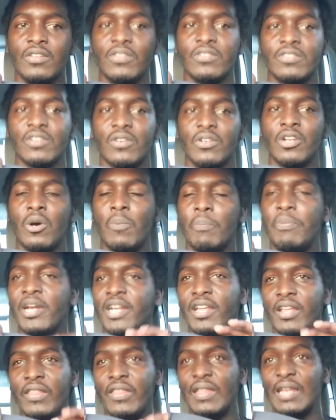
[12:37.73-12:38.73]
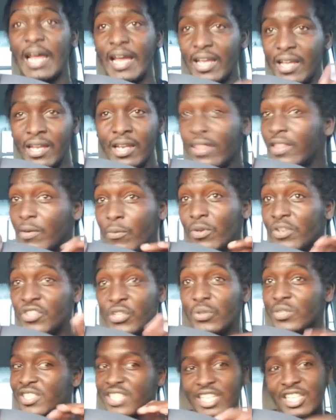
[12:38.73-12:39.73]
So don't put anything with
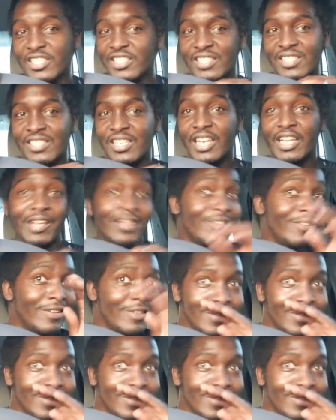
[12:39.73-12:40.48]
2 sentences in it.